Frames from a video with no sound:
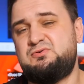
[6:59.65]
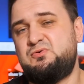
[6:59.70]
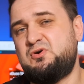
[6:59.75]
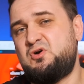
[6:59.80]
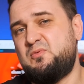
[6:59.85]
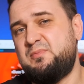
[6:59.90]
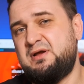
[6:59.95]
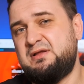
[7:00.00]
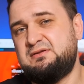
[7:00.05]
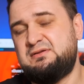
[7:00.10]

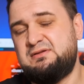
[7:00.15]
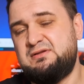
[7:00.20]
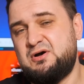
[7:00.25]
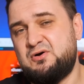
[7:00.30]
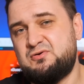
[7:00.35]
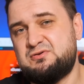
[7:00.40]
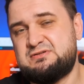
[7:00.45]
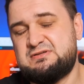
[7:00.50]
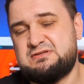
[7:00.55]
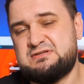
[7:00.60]
recommend
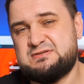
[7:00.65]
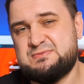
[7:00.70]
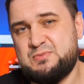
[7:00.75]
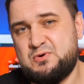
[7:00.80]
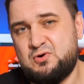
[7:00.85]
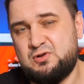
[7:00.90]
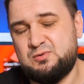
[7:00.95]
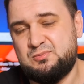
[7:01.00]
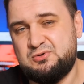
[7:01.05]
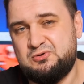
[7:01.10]
those
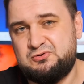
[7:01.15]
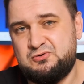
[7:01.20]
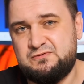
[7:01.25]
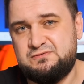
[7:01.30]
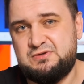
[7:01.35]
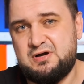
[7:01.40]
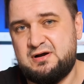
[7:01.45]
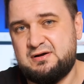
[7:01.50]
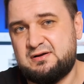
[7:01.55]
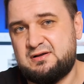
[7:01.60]
small
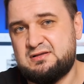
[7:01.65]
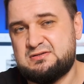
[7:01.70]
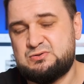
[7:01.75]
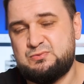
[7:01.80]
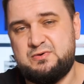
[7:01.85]
Bluetooth dongles